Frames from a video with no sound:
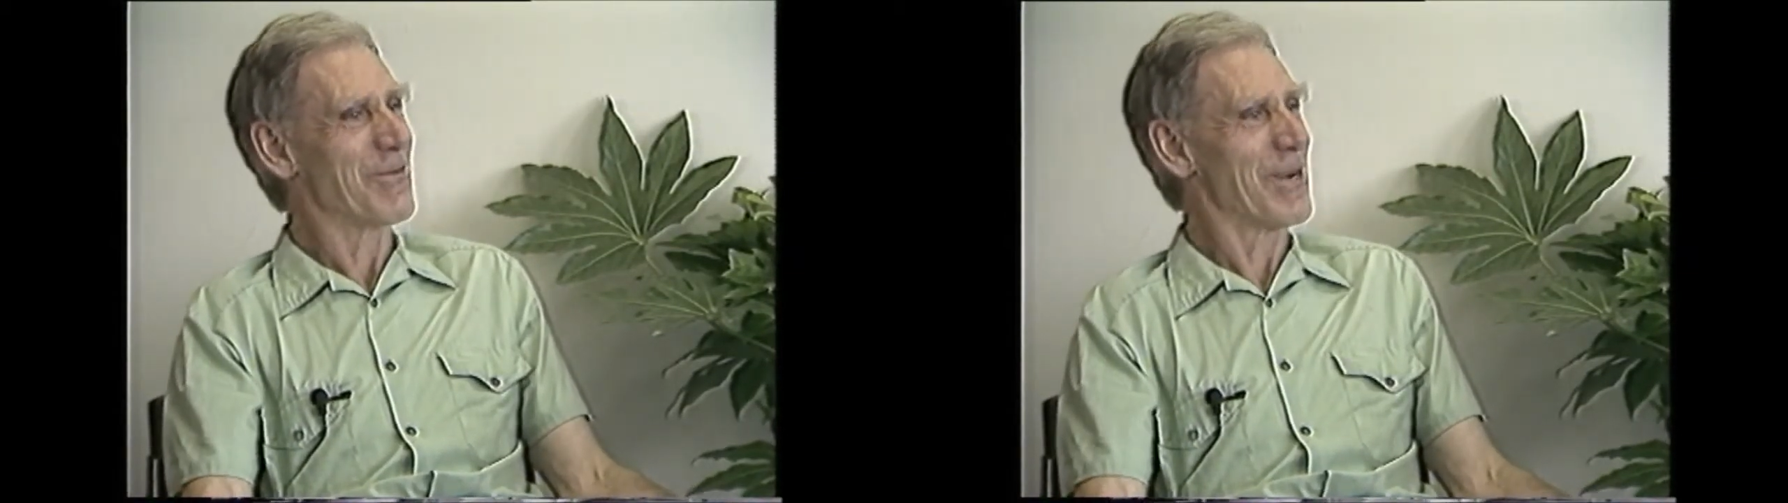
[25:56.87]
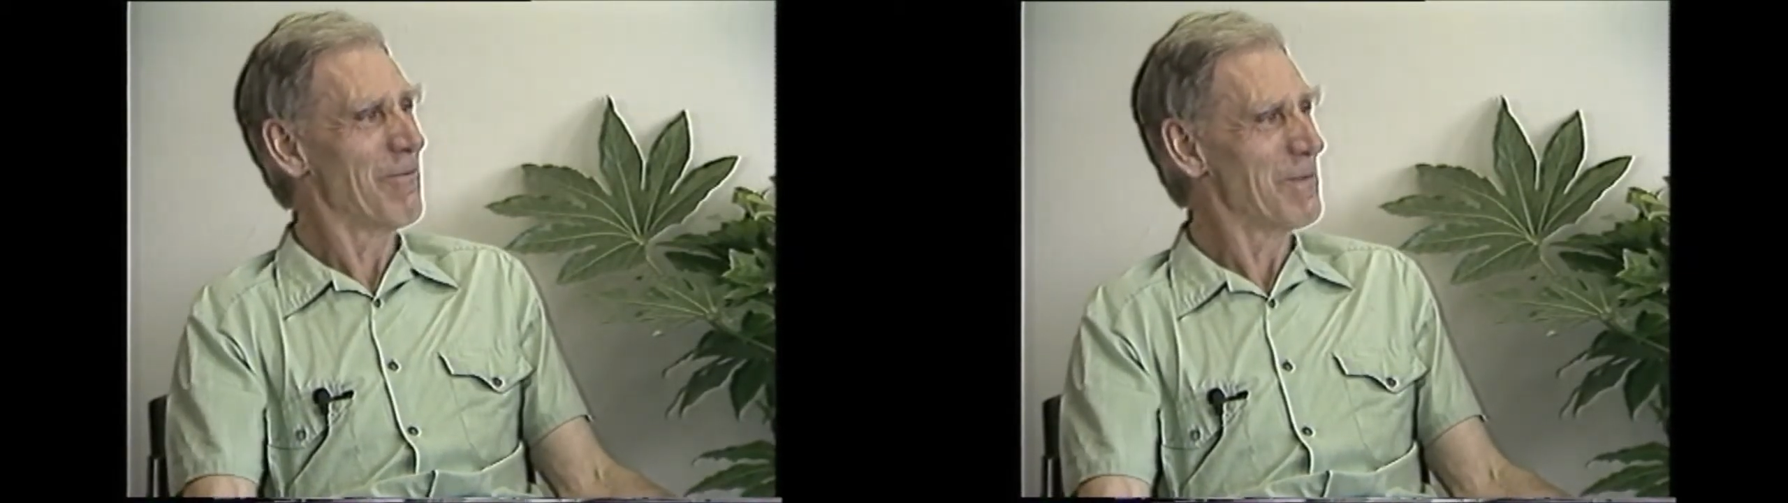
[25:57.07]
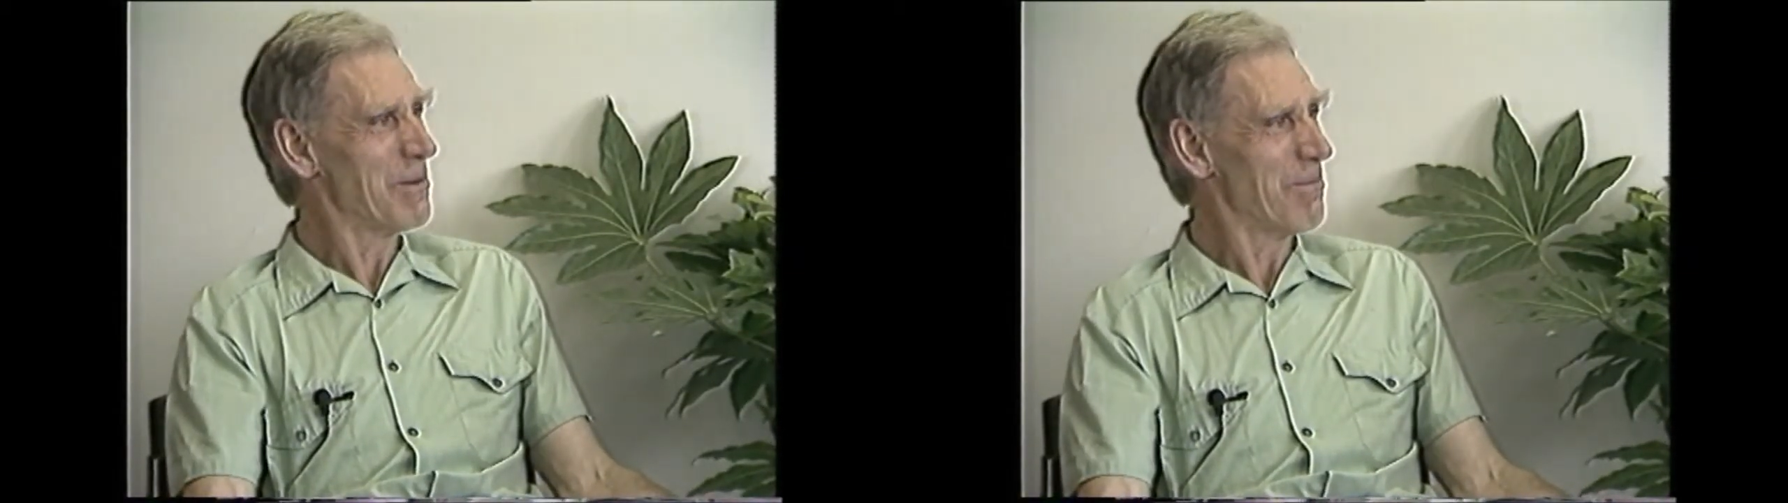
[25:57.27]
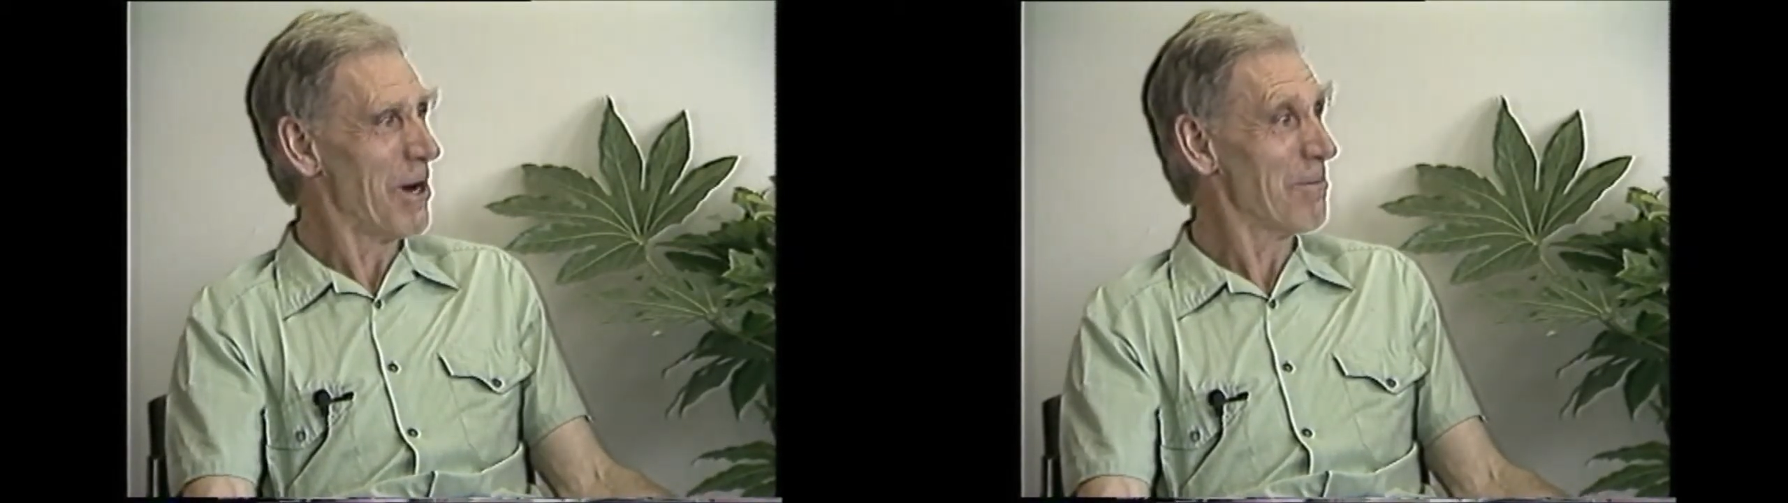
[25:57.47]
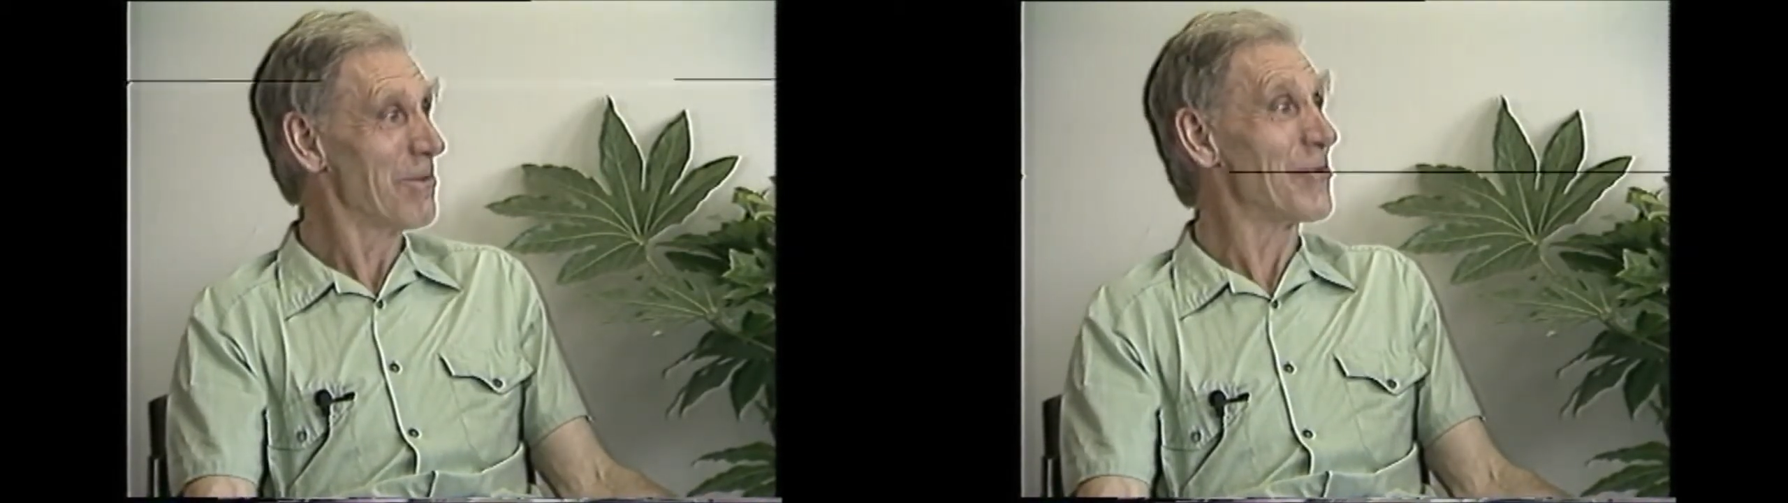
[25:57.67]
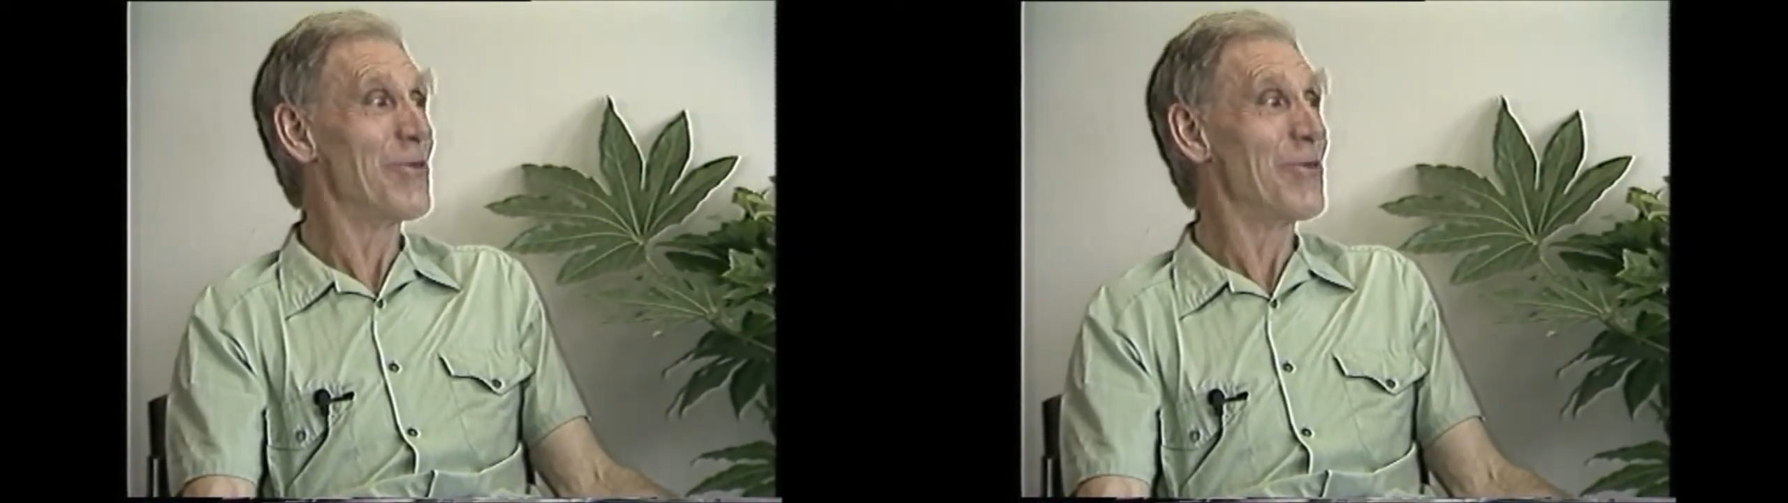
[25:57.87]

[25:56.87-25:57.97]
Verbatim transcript: of government departments,